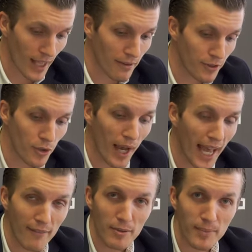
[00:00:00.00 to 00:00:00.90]
if you
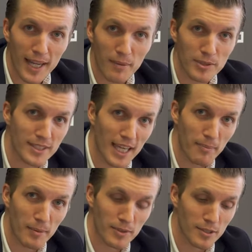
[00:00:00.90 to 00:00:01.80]
haven't been able to
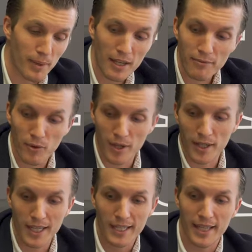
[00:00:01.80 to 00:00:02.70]
get people to pay for
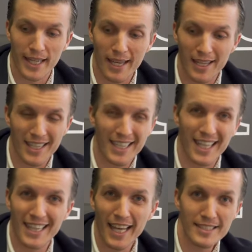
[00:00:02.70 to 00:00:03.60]
it, like
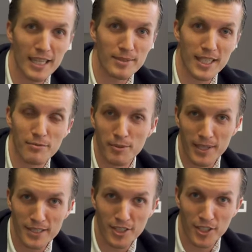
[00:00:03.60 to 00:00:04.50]
a lot of times it comes from
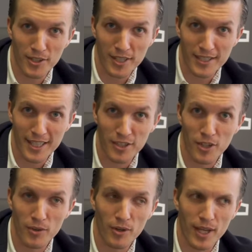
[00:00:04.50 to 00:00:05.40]
an insecurity. Like you
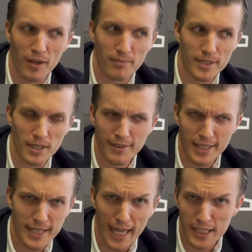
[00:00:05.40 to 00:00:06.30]
don't know, okay, I'm
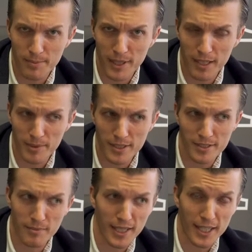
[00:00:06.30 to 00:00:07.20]
delivering a tax plan, but this
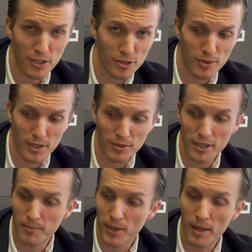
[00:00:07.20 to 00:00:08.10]
is something I used to include
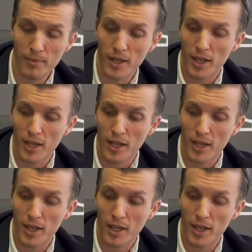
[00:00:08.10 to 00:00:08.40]
in the prep